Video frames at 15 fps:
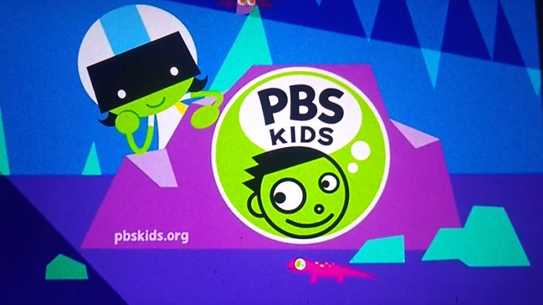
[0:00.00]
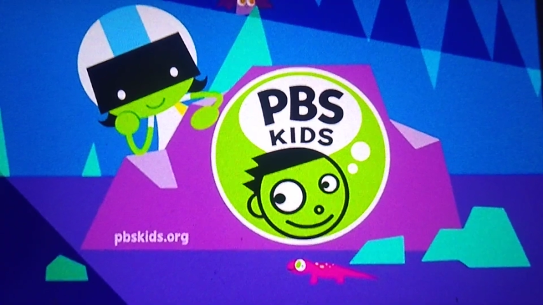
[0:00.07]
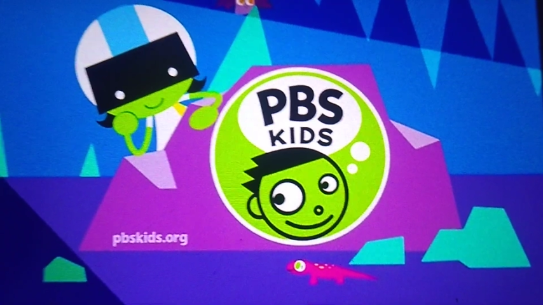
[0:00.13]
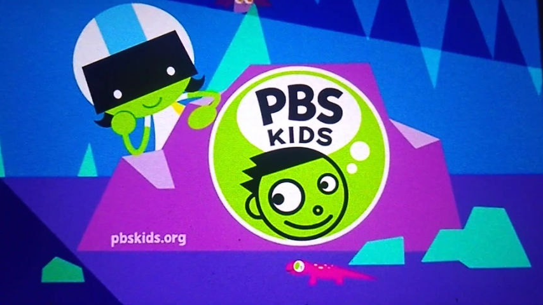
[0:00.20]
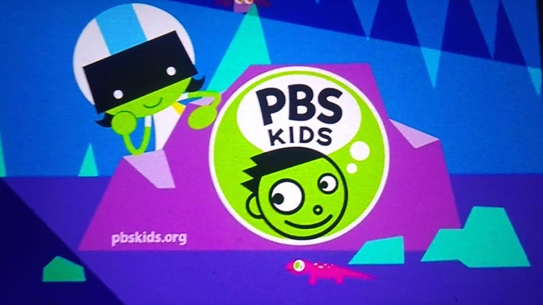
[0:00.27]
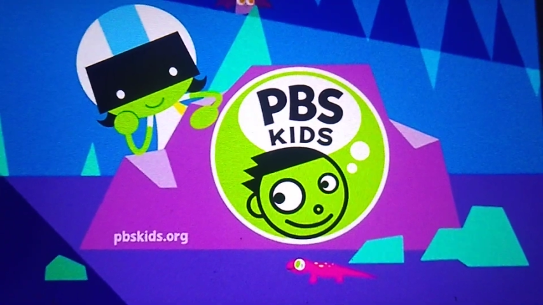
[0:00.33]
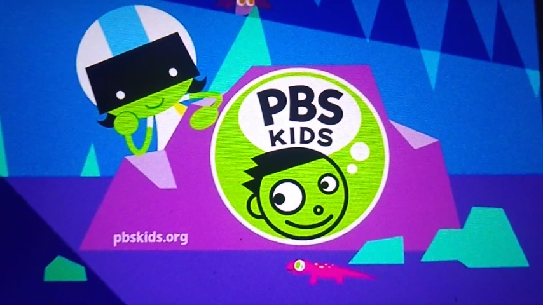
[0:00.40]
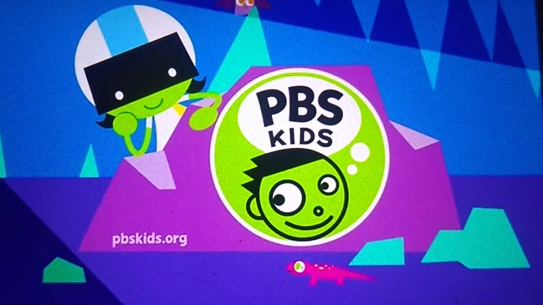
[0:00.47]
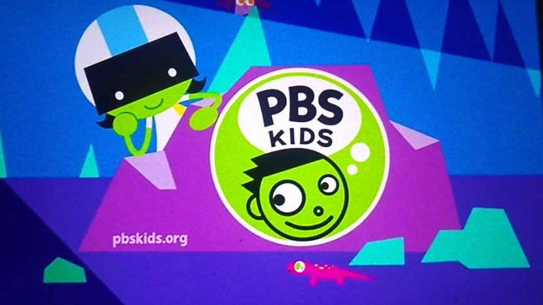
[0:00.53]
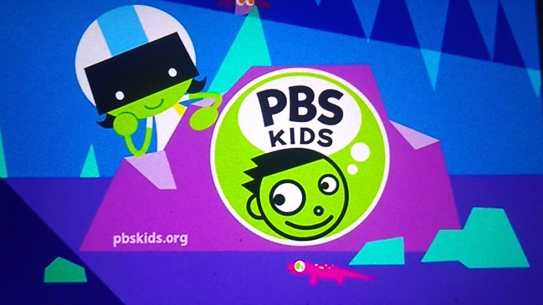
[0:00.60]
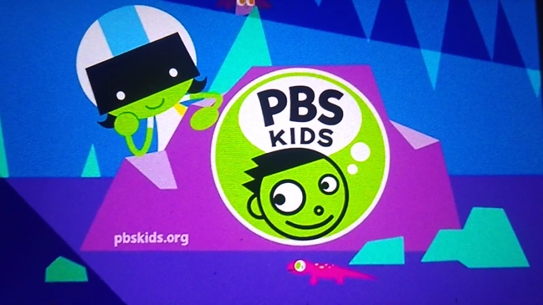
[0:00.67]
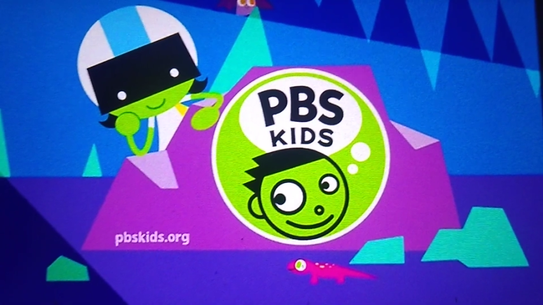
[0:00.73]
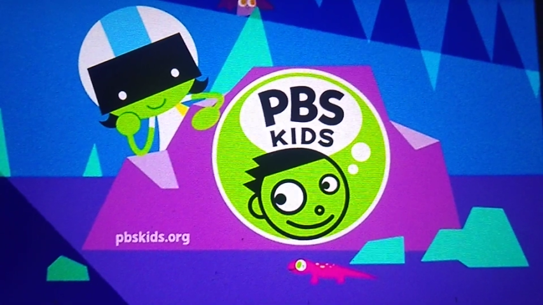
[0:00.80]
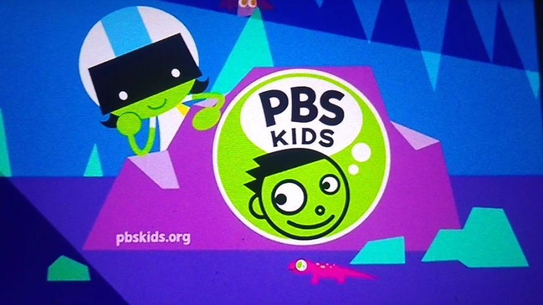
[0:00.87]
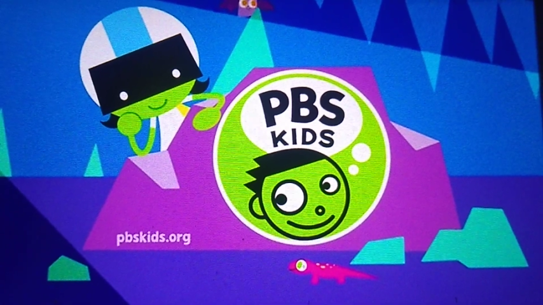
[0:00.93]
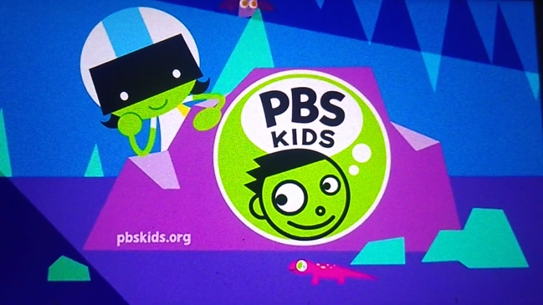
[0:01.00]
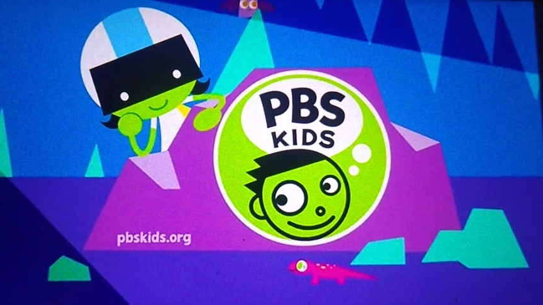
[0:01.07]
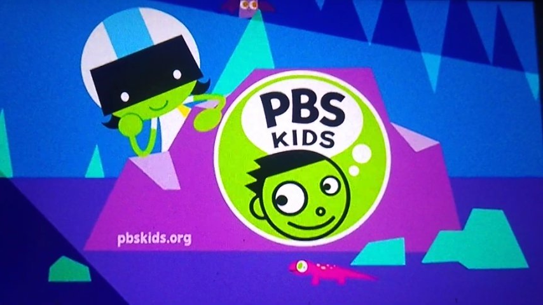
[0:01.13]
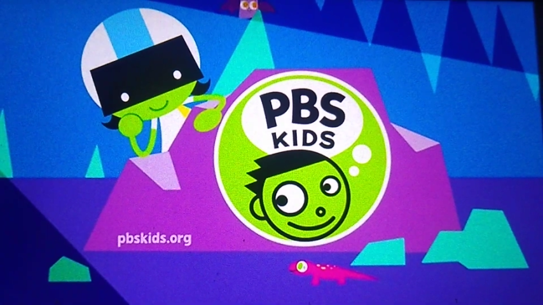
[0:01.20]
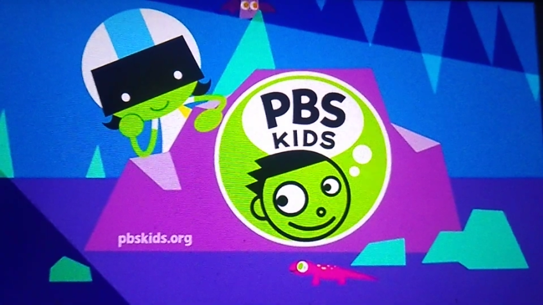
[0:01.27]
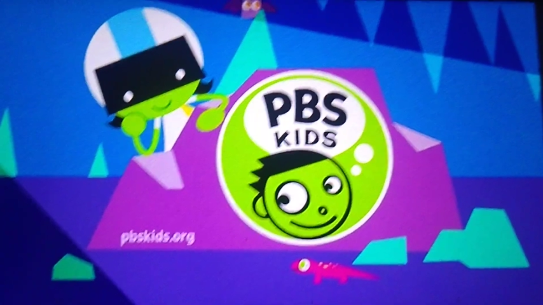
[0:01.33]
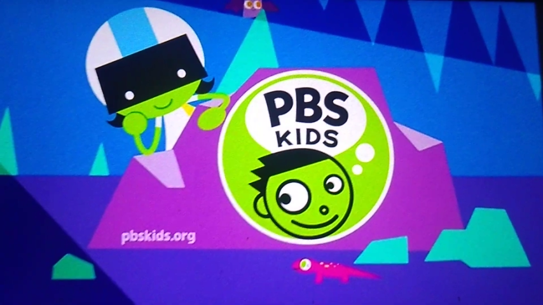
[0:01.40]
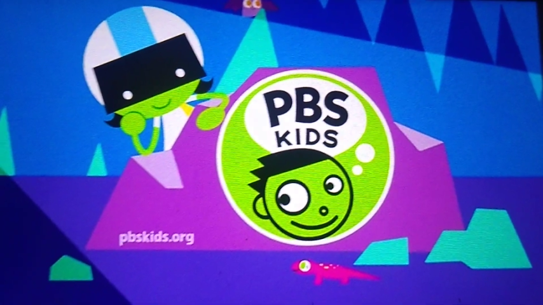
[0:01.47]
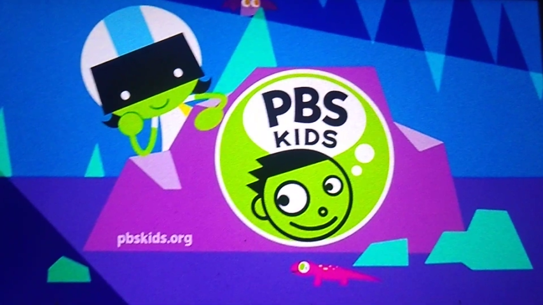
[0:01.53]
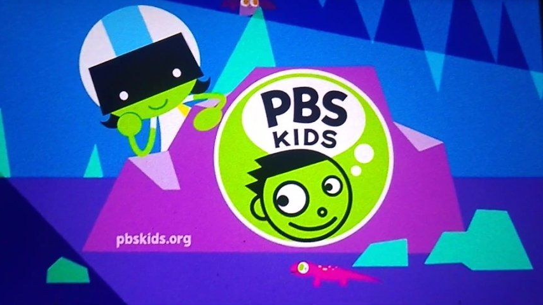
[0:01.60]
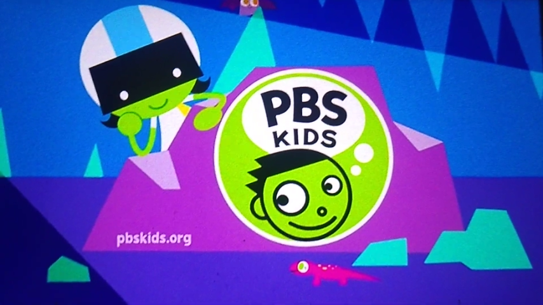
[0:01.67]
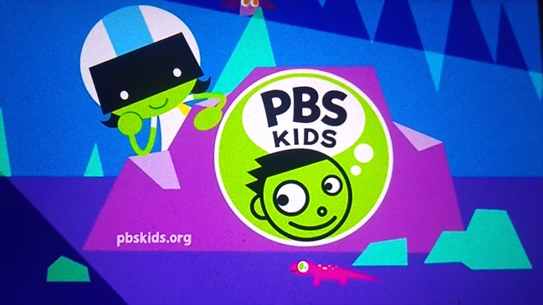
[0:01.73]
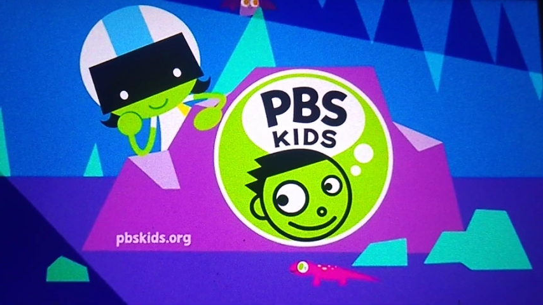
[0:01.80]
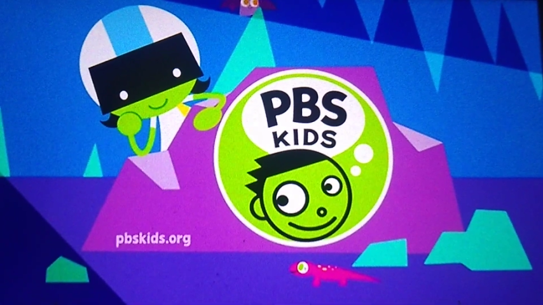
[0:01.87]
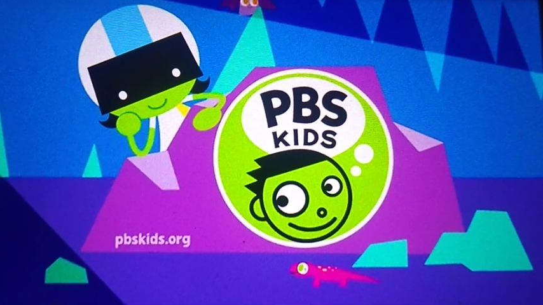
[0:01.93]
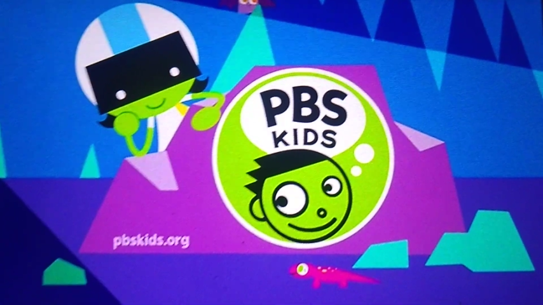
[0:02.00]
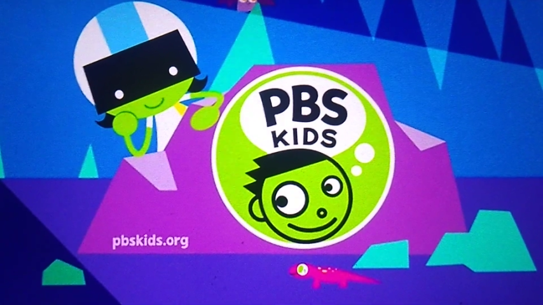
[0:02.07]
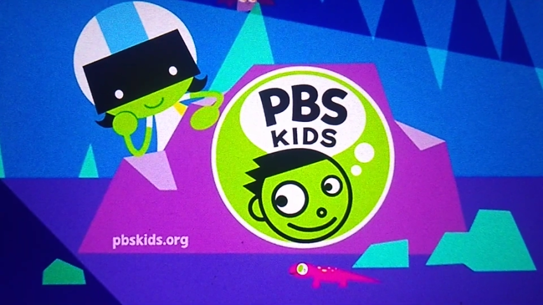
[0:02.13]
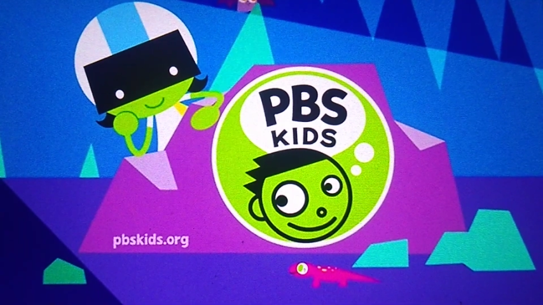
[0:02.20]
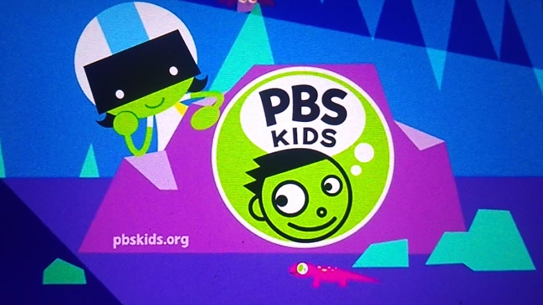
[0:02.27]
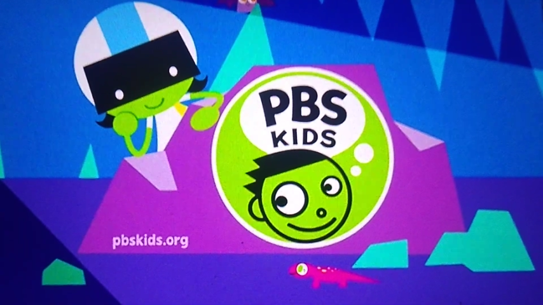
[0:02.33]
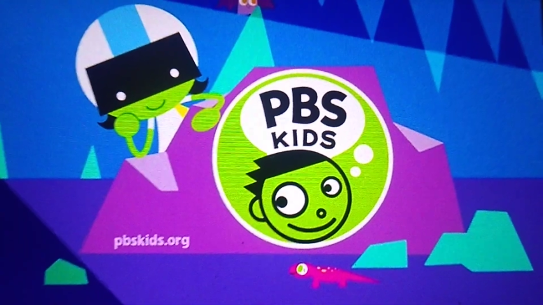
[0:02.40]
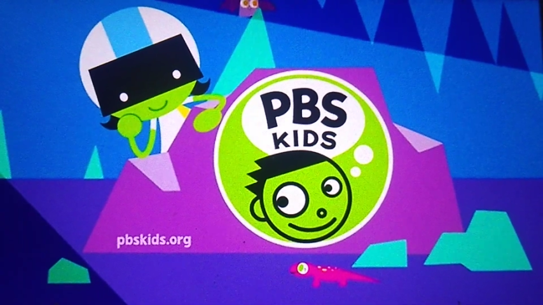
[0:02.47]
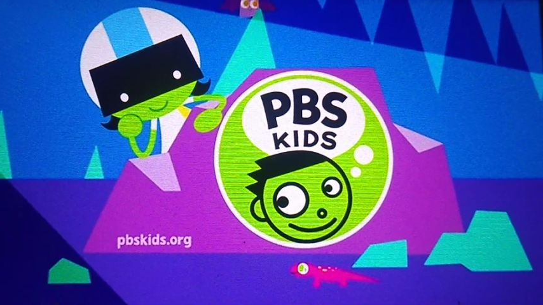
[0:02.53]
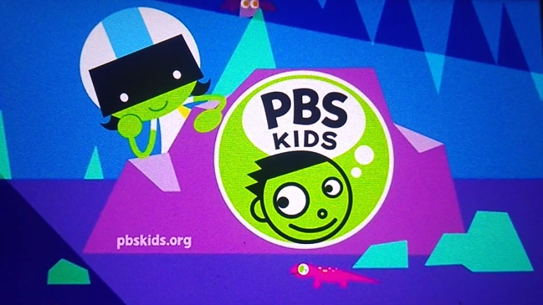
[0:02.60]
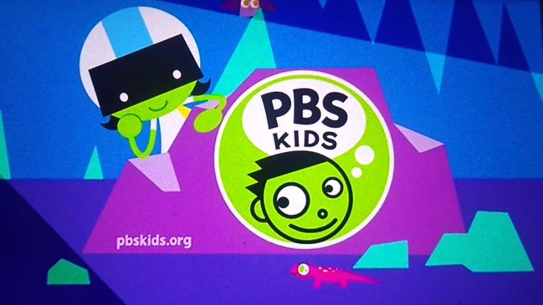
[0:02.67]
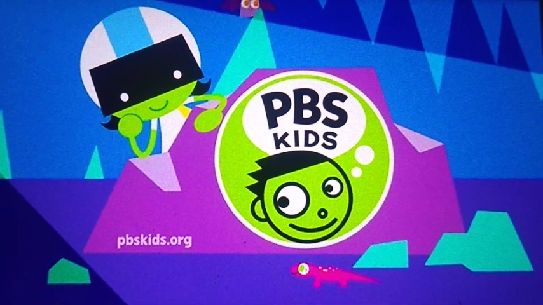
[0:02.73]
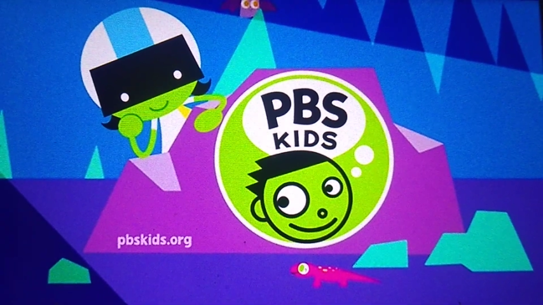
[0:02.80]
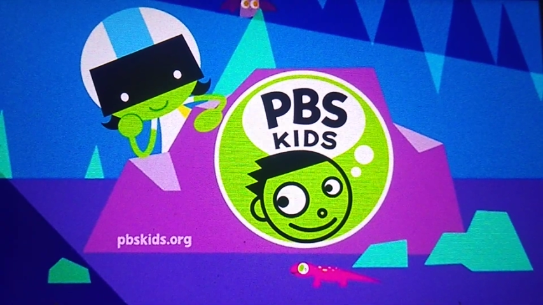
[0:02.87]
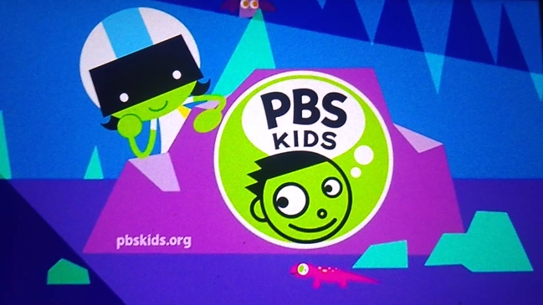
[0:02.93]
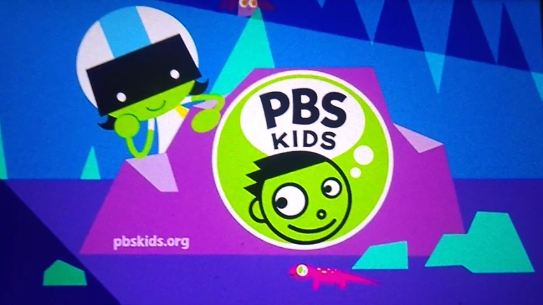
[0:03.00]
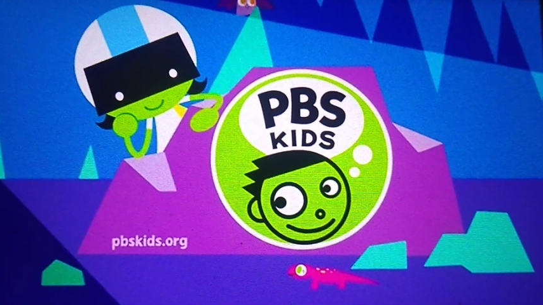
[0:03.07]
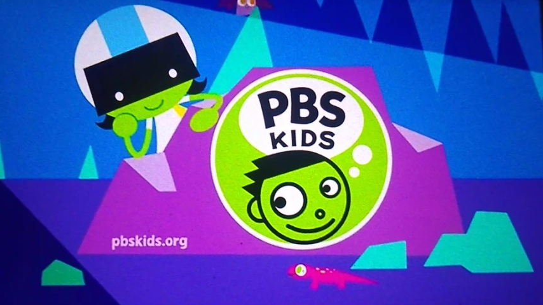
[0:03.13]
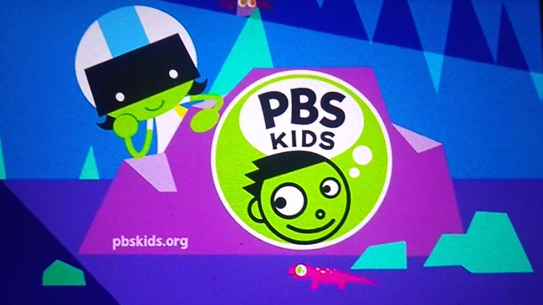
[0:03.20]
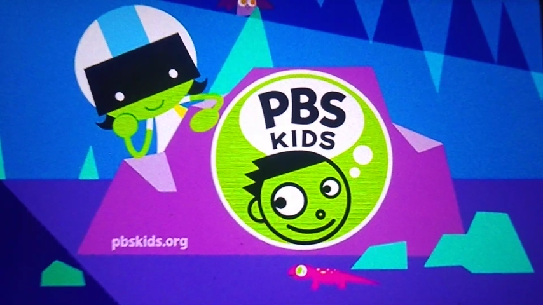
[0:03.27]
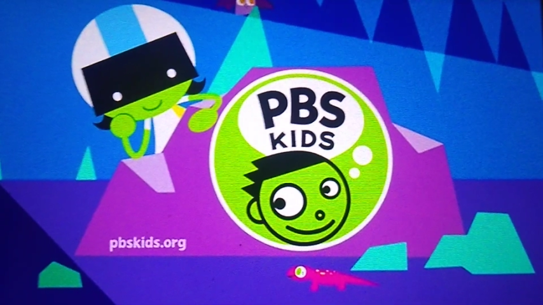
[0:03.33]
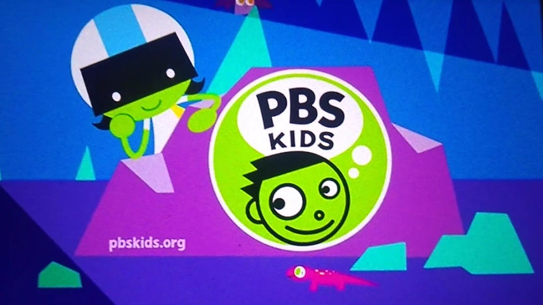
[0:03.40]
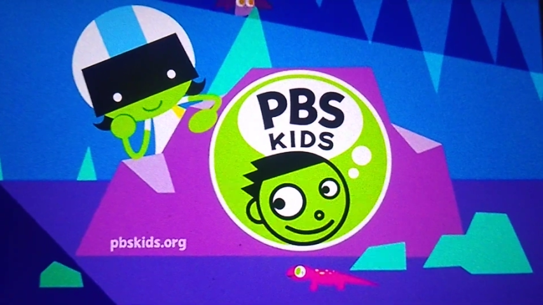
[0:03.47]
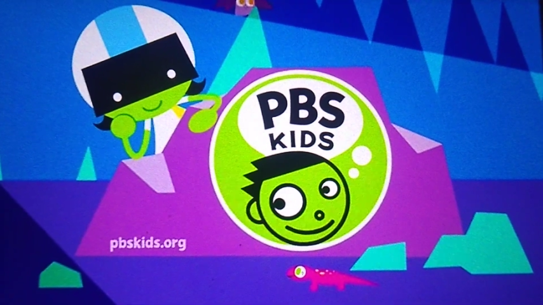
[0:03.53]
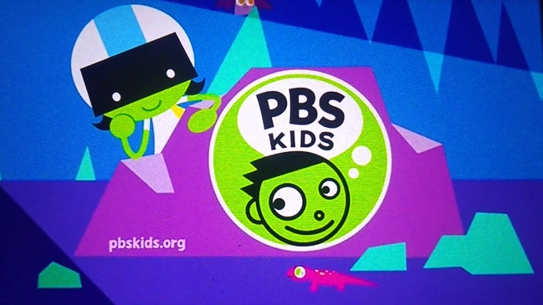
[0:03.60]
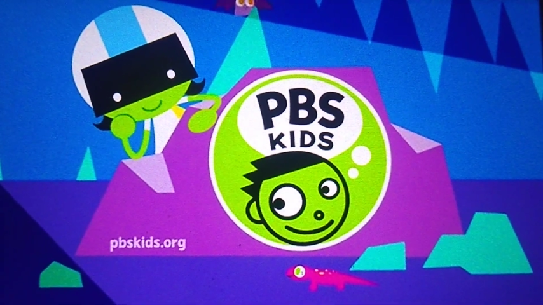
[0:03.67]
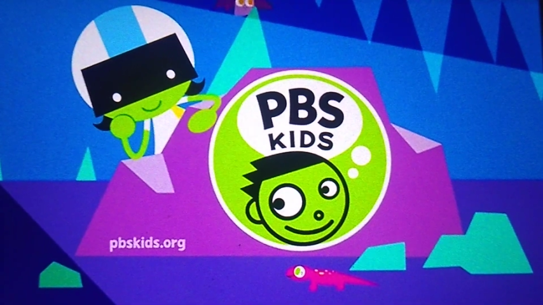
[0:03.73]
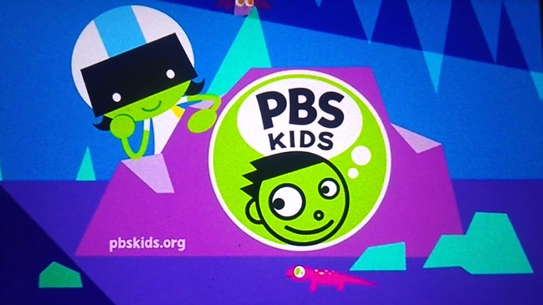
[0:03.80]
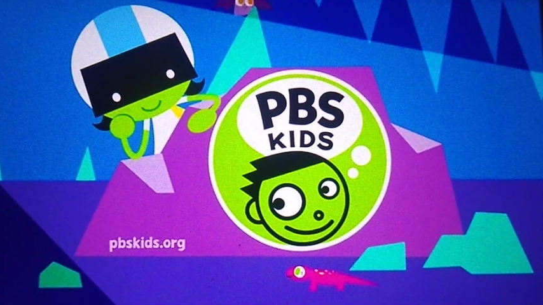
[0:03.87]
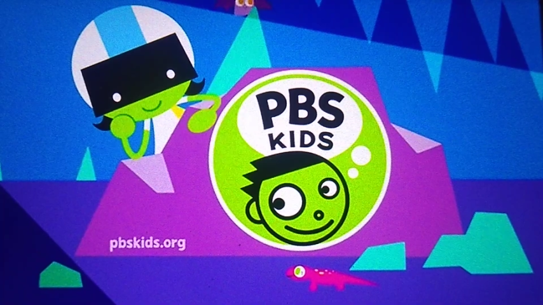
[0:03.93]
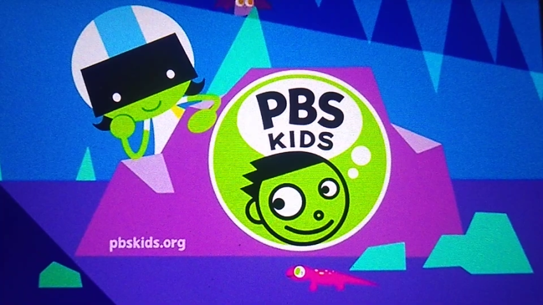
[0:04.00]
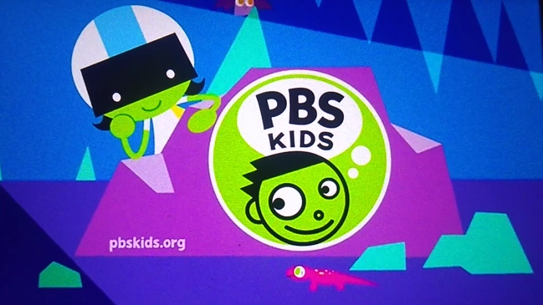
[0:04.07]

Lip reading: [unreadable: no face in view]